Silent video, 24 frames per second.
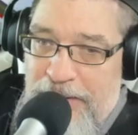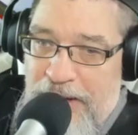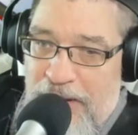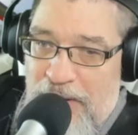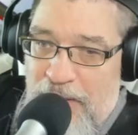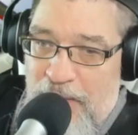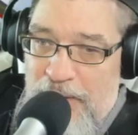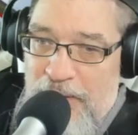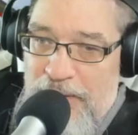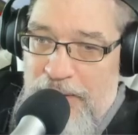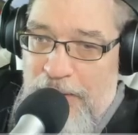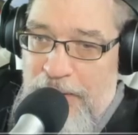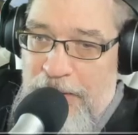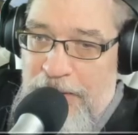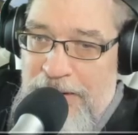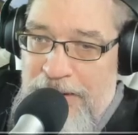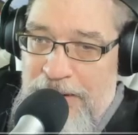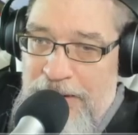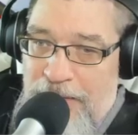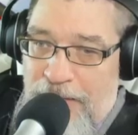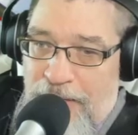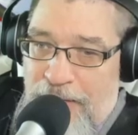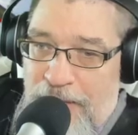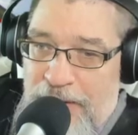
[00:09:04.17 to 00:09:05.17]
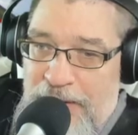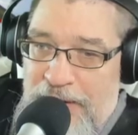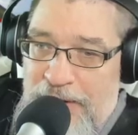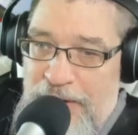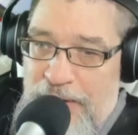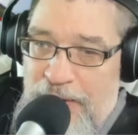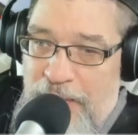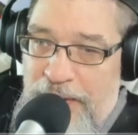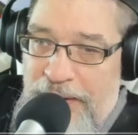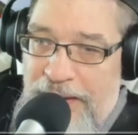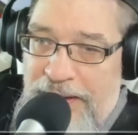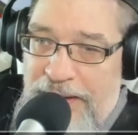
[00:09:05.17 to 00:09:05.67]
gear was responsible for
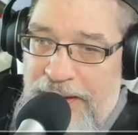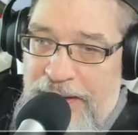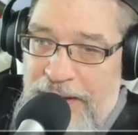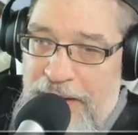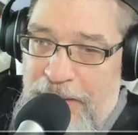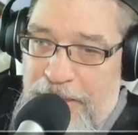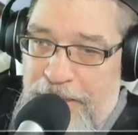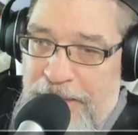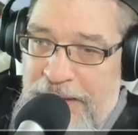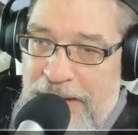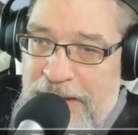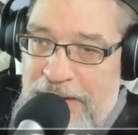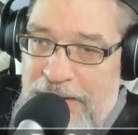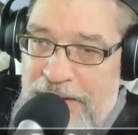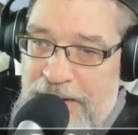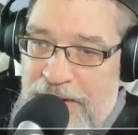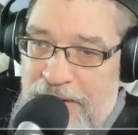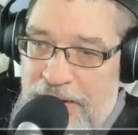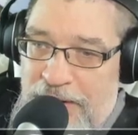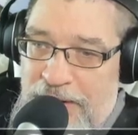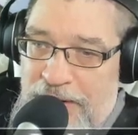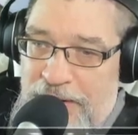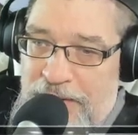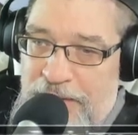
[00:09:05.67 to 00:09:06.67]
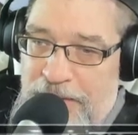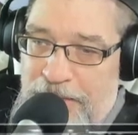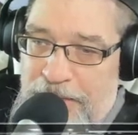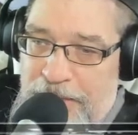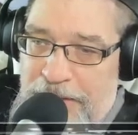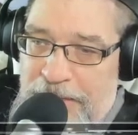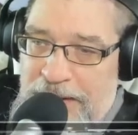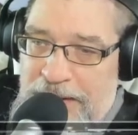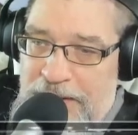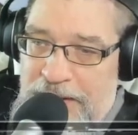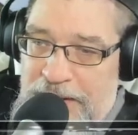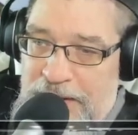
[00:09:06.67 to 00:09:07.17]
disorienting the
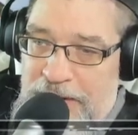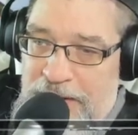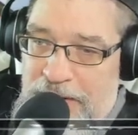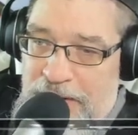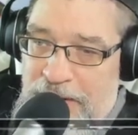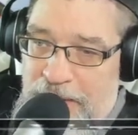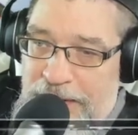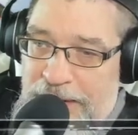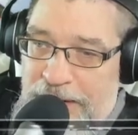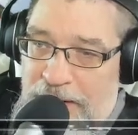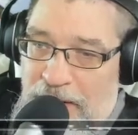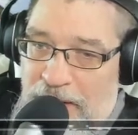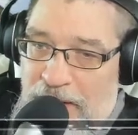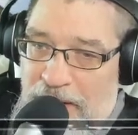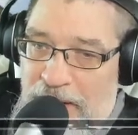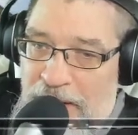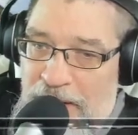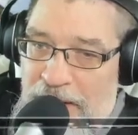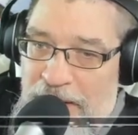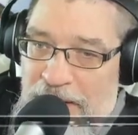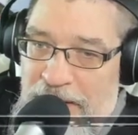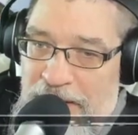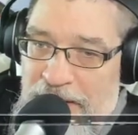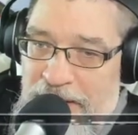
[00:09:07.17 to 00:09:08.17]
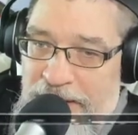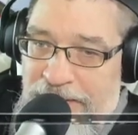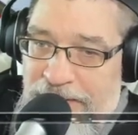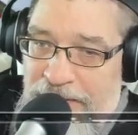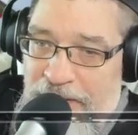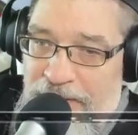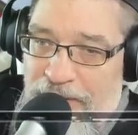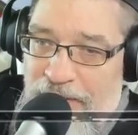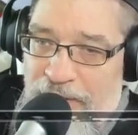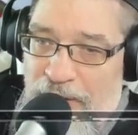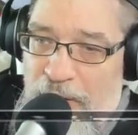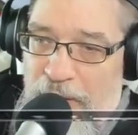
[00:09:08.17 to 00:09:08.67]
Pantsir's, radar, leaving
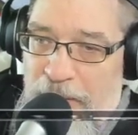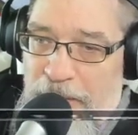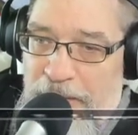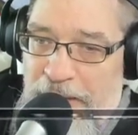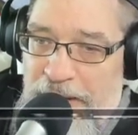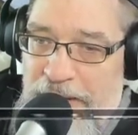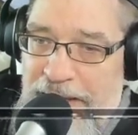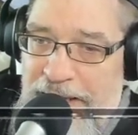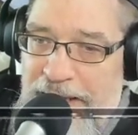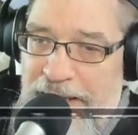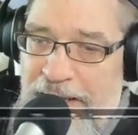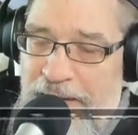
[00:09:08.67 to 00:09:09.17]
it vulnerable,